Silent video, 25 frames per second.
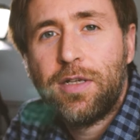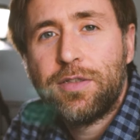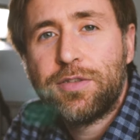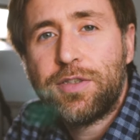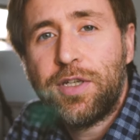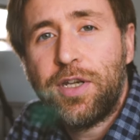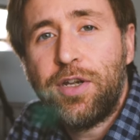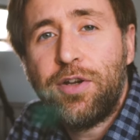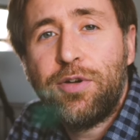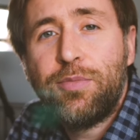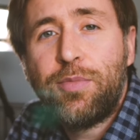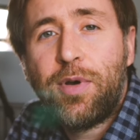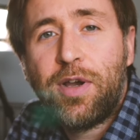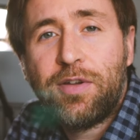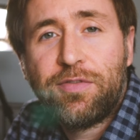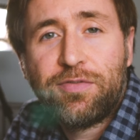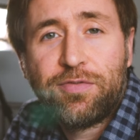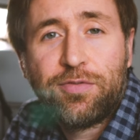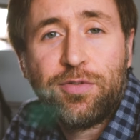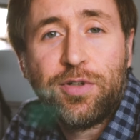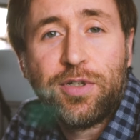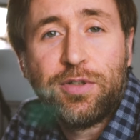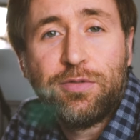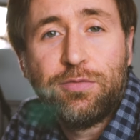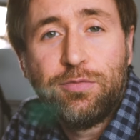So here are my
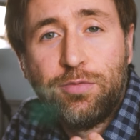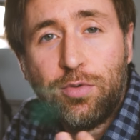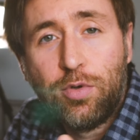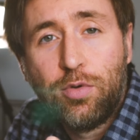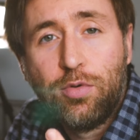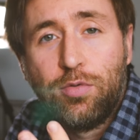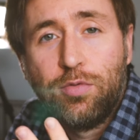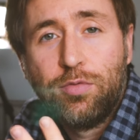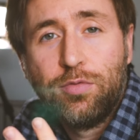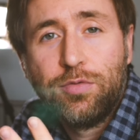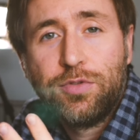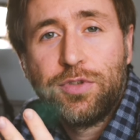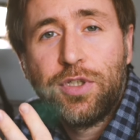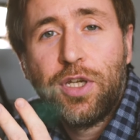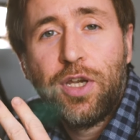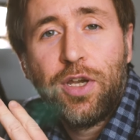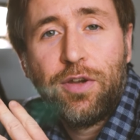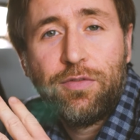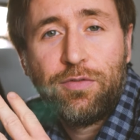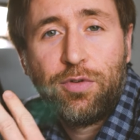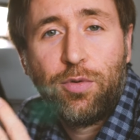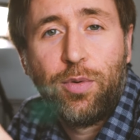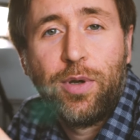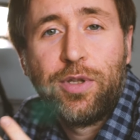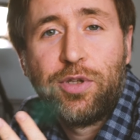three rules
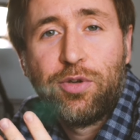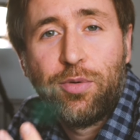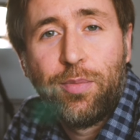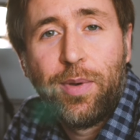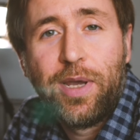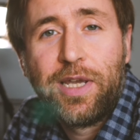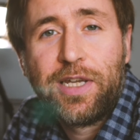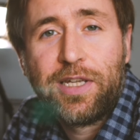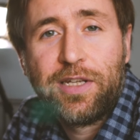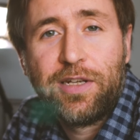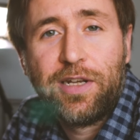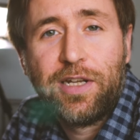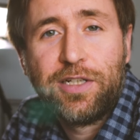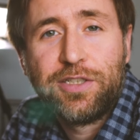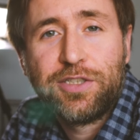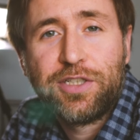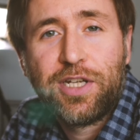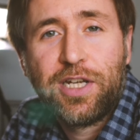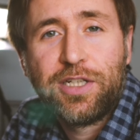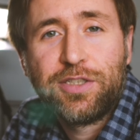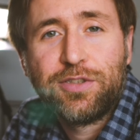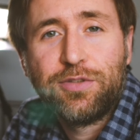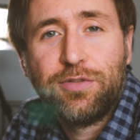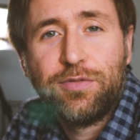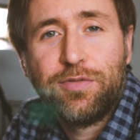for when you're making an
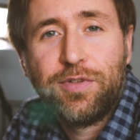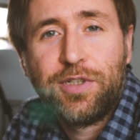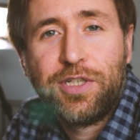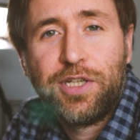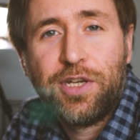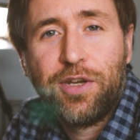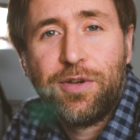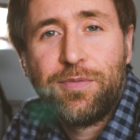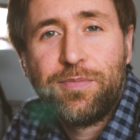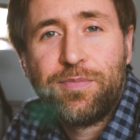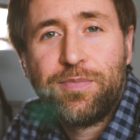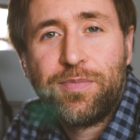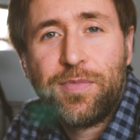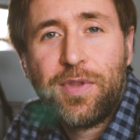educational video.